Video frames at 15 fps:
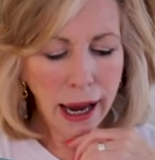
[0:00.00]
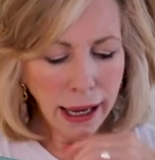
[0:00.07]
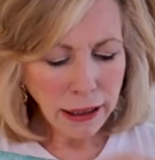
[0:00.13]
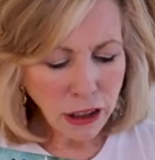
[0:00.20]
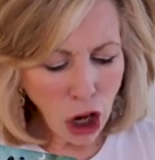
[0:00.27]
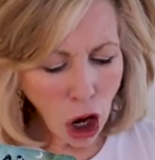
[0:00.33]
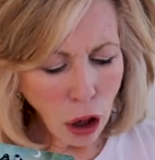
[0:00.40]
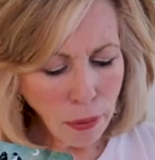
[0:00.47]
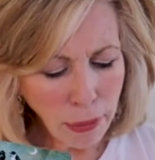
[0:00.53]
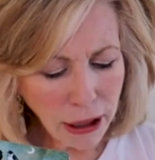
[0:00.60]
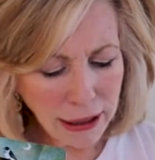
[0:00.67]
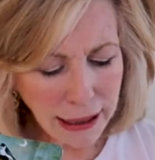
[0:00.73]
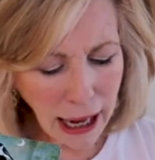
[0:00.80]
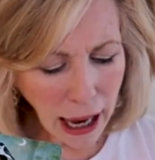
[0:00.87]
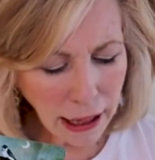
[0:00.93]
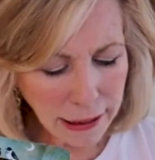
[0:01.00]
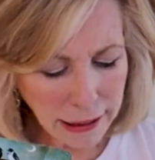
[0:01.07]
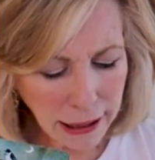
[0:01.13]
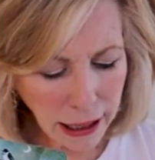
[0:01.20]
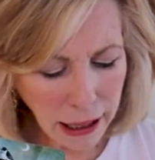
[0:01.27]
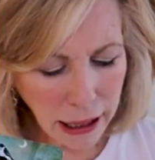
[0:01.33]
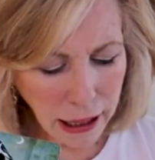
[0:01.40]
It's almost
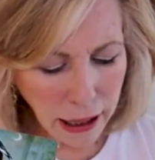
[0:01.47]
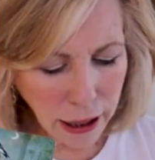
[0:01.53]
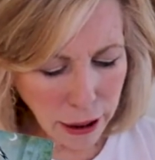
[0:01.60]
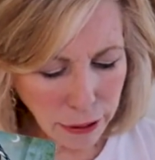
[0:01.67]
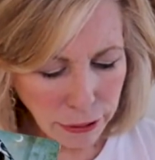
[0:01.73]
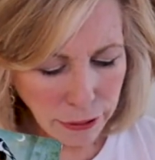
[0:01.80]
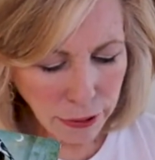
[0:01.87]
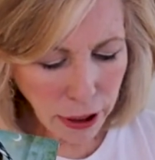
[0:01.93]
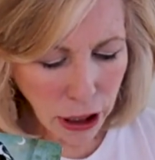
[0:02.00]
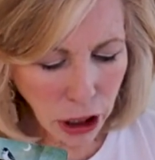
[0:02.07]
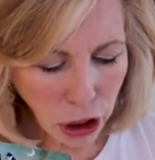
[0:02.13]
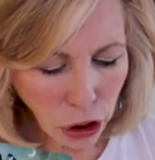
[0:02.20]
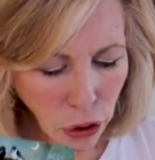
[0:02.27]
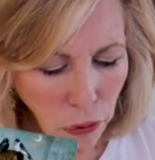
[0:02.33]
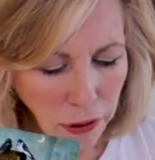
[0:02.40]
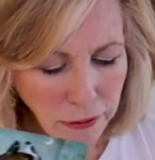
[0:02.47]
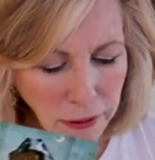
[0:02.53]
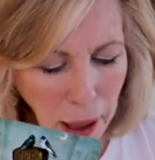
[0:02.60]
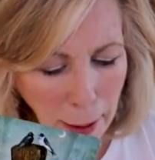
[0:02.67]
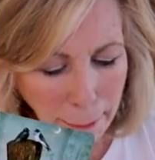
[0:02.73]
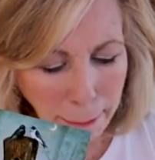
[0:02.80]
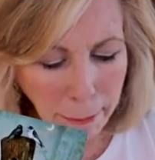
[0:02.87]
as if you
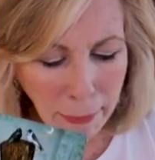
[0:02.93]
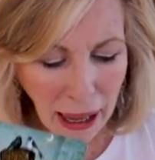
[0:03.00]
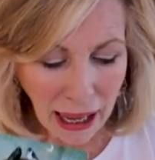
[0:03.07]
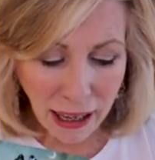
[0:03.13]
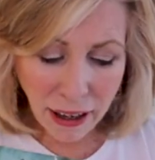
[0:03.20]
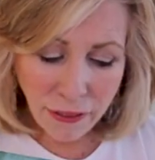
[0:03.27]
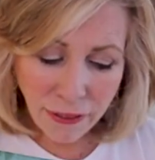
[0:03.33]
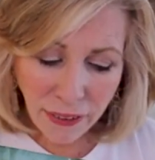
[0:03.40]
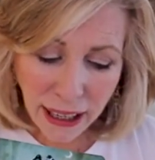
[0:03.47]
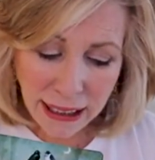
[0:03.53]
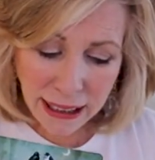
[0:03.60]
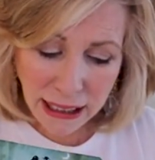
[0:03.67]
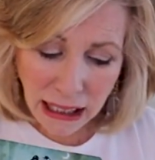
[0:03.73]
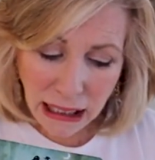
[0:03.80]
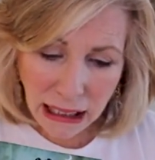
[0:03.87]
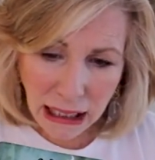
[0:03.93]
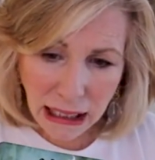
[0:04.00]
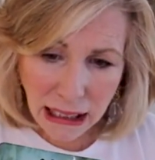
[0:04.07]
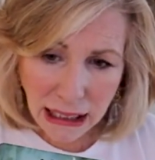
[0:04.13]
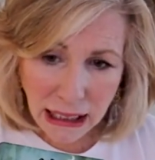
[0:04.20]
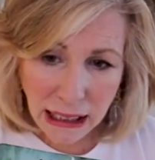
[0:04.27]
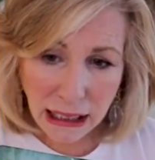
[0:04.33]
have manifested
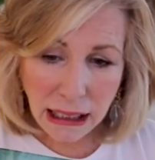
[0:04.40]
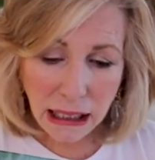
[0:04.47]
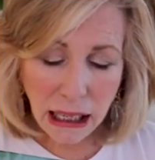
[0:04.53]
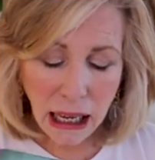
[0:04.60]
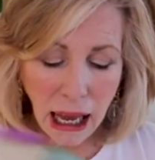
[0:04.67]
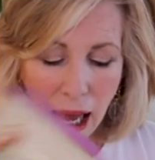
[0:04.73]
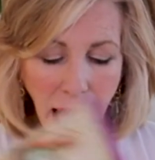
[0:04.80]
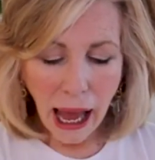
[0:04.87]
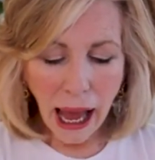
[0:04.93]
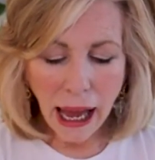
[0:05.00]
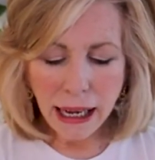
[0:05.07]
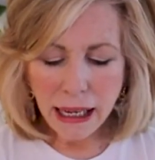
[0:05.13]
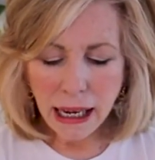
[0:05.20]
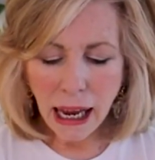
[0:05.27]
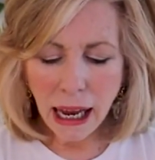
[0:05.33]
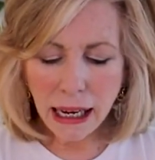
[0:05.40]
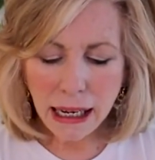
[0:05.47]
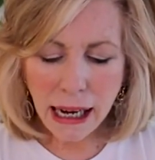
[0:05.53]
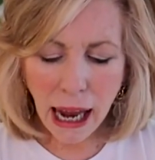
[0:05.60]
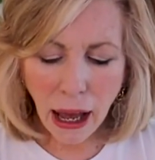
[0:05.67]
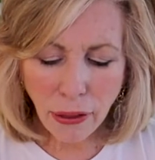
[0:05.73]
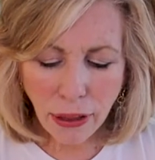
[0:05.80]
this, and yet
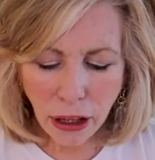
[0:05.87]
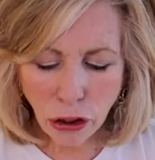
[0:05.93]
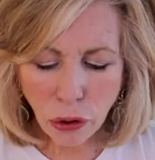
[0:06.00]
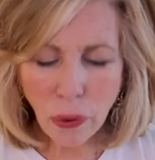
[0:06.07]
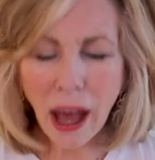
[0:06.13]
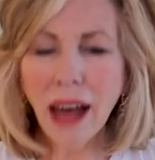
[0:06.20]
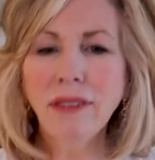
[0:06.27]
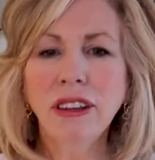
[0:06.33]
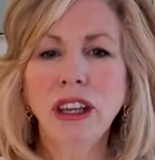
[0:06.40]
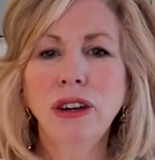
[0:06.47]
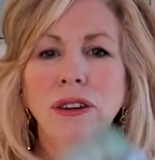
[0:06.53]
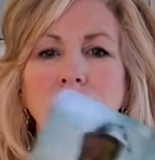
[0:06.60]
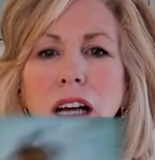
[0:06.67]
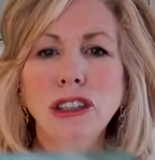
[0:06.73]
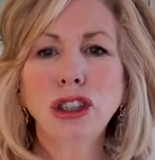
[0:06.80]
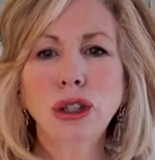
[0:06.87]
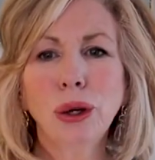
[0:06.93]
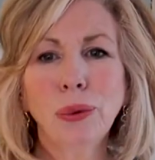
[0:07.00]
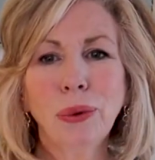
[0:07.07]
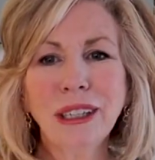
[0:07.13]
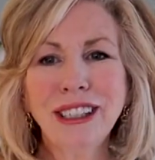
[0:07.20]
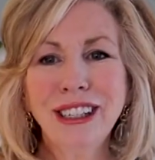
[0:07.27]
now that you have it, you're not
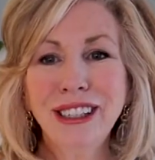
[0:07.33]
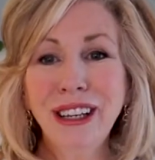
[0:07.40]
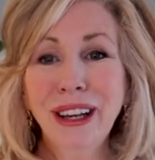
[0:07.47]
sure what to